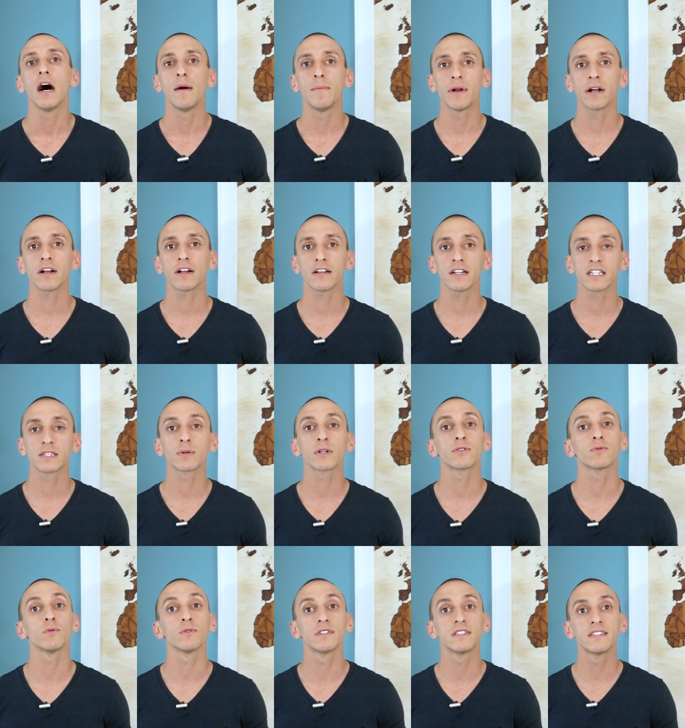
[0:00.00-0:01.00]
American
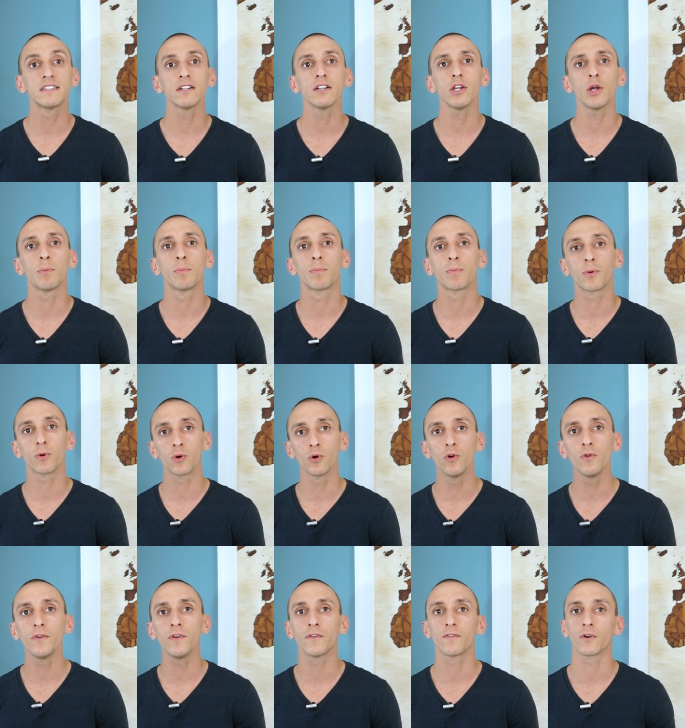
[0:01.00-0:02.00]
Express will still
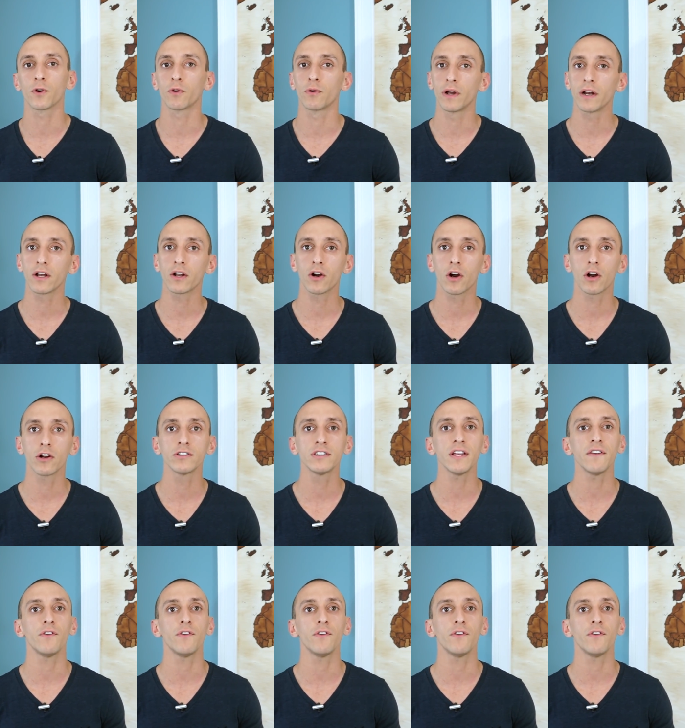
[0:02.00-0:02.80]
approve you for credit cards